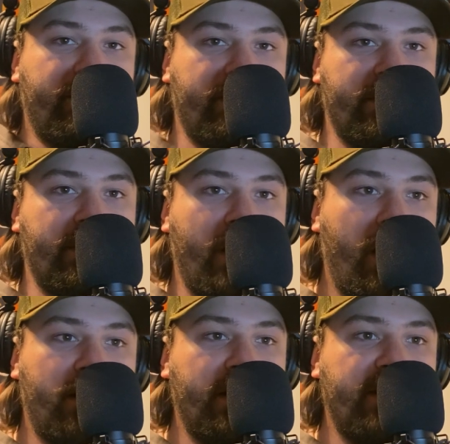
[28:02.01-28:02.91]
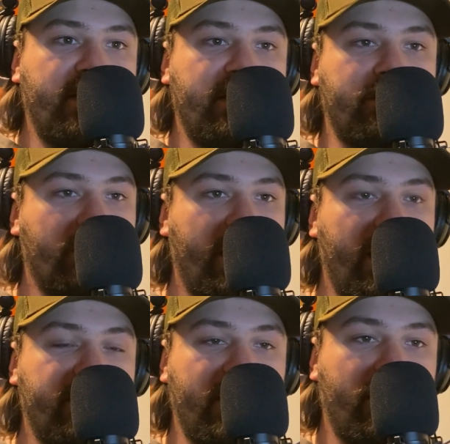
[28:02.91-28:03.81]
for the holiday season. Like
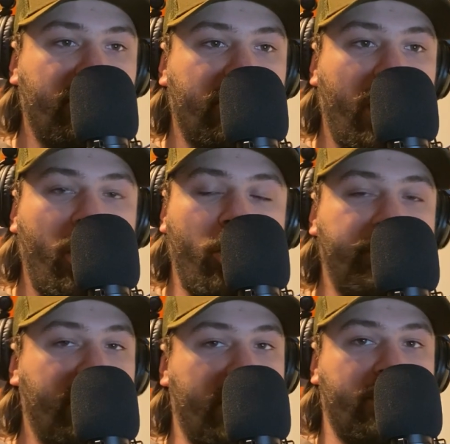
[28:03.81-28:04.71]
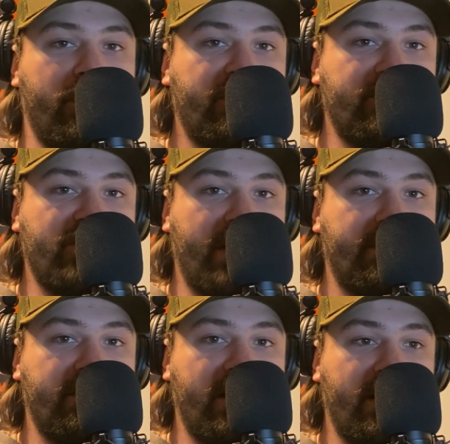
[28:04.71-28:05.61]
I said earlier, I hope you got your Christmas
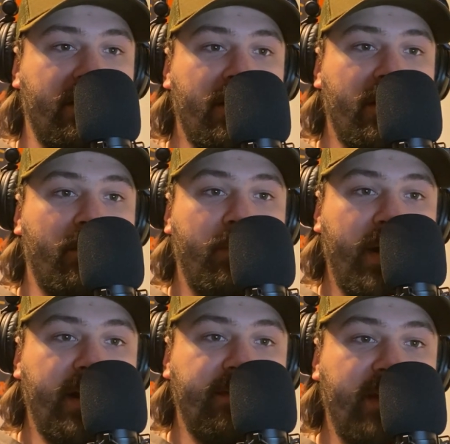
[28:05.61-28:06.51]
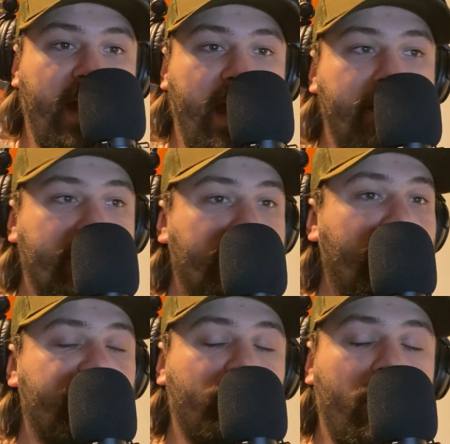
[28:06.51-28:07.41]
shopping done. But if you haven't,
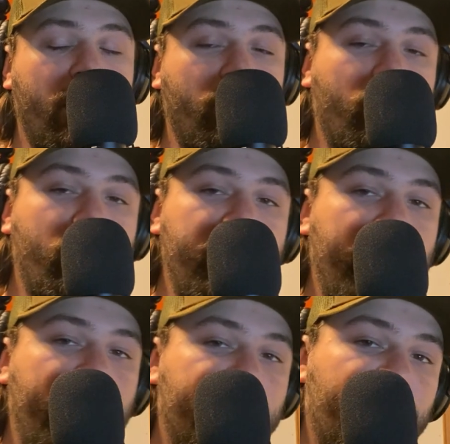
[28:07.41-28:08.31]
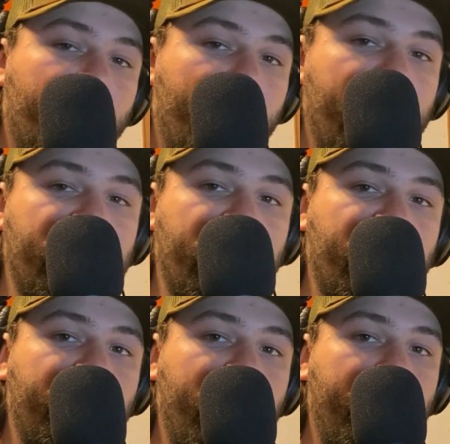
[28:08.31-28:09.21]
guess what? We made it super easy
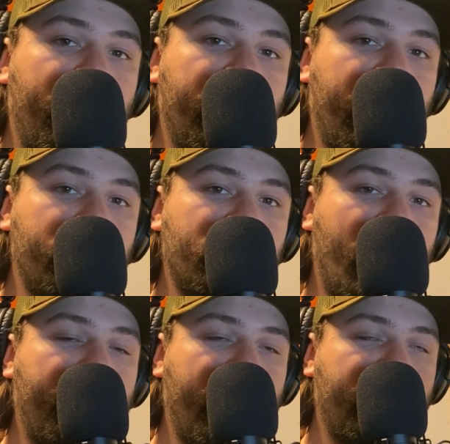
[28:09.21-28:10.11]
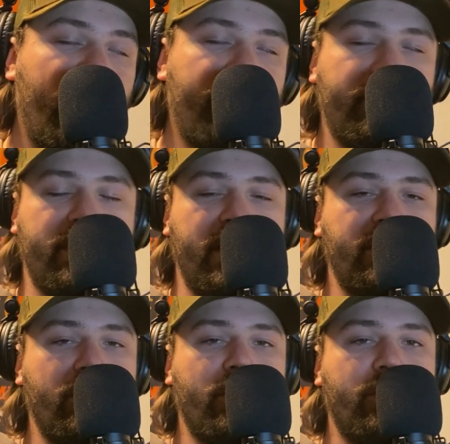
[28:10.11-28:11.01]
because the Punting Game shop has everything
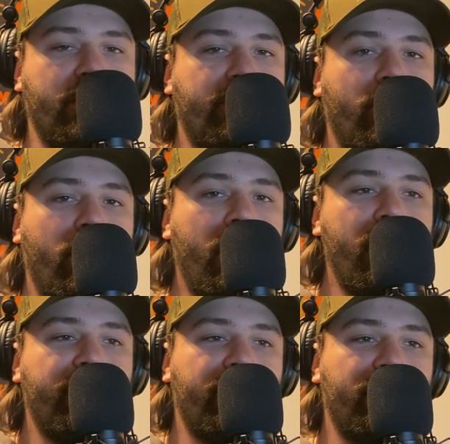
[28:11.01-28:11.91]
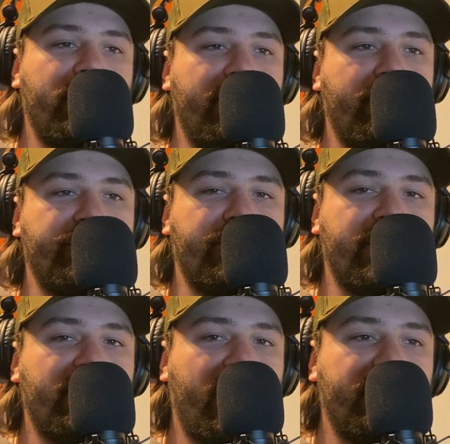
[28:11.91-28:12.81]
you could look for your loved ones for
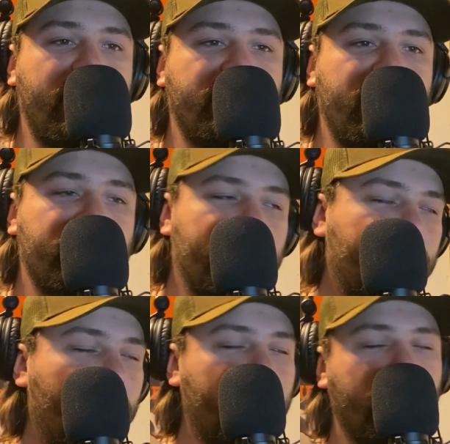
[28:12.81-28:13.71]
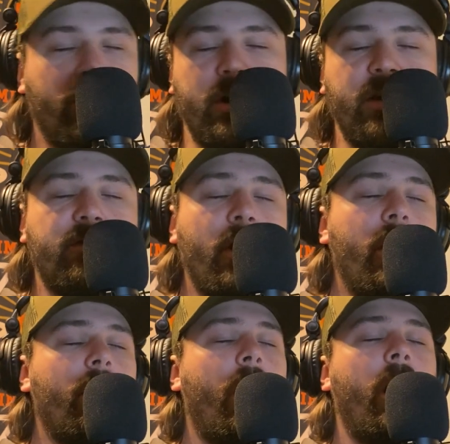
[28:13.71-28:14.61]
this holiday season. Shirts, hoodies,
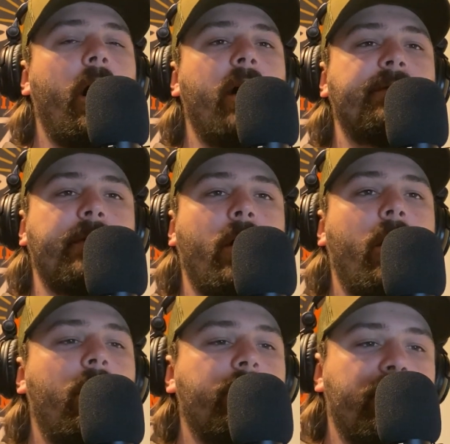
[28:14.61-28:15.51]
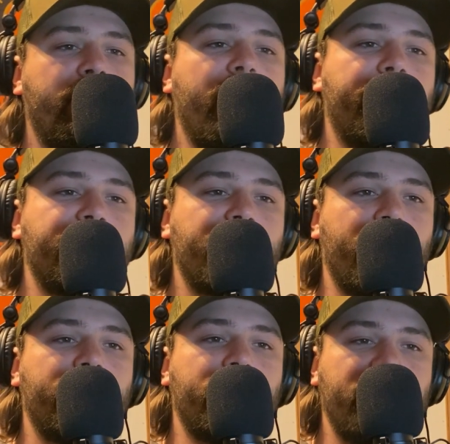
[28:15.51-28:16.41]
for all your favorite
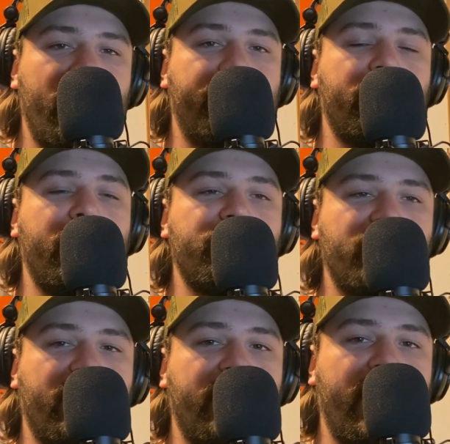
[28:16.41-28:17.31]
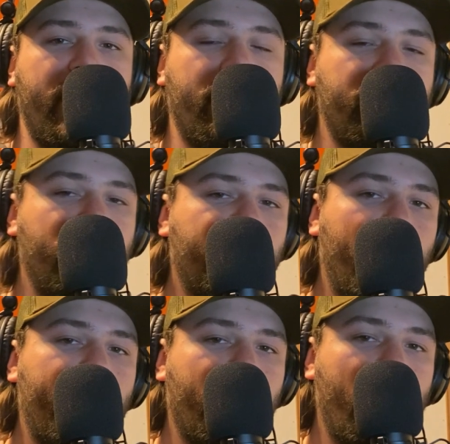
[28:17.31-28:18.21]
shows. So definitely check that out and use
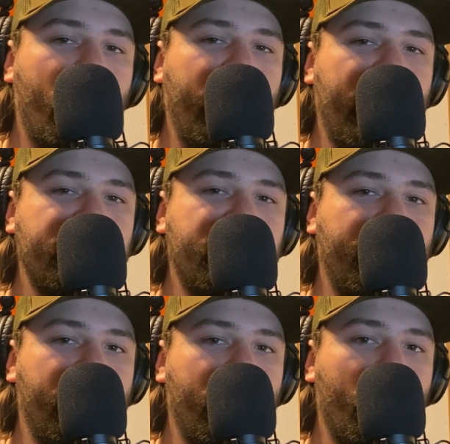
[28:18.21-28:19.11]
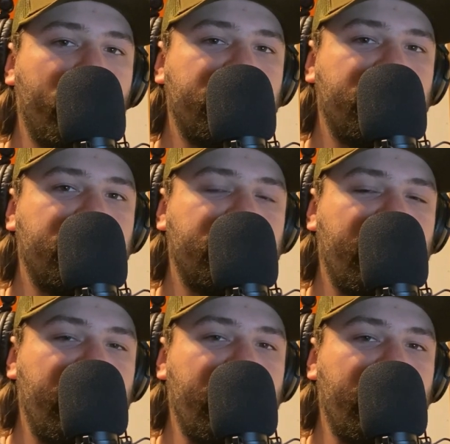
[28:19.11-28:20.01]
promo code
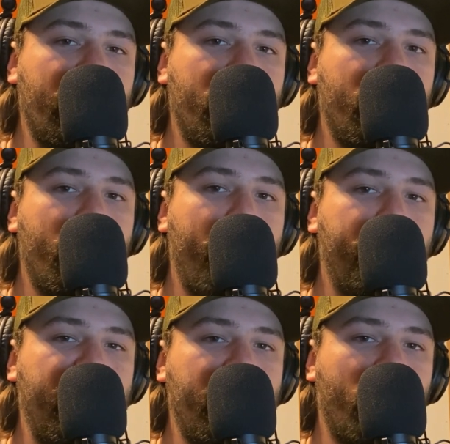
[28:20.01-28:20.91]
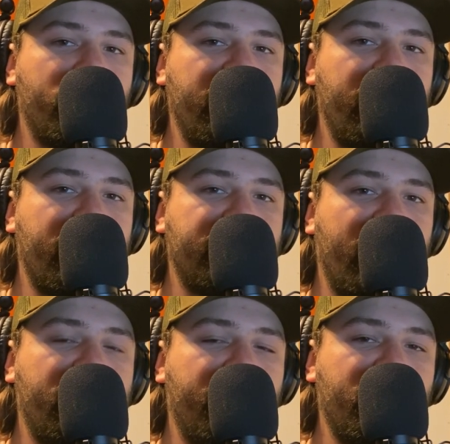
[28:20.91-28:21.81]
NWT POD, that's
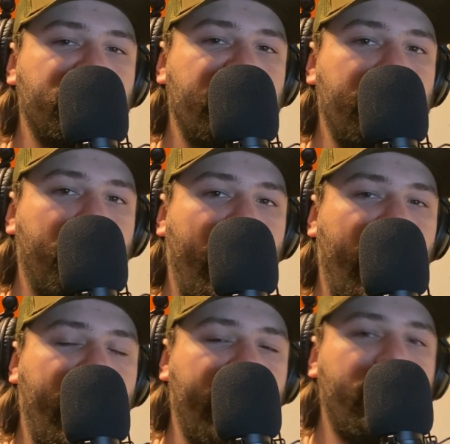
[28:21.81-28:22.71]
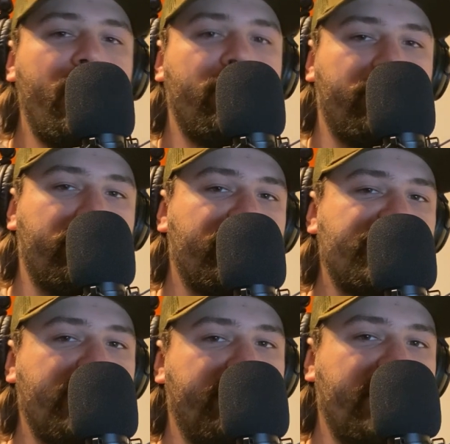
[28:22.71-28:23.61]
NWT Pod, for free
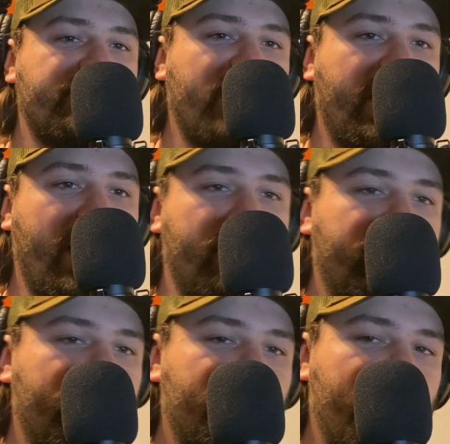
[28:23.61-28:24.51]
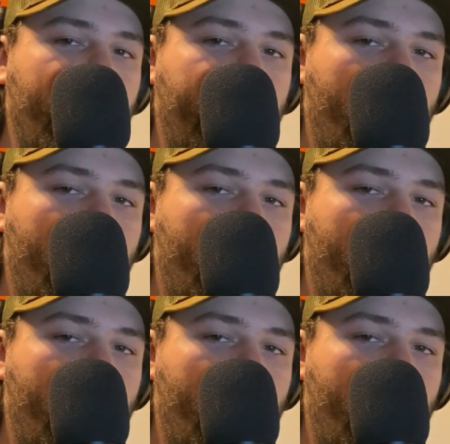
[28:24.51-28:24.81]
shipping at checkout. So check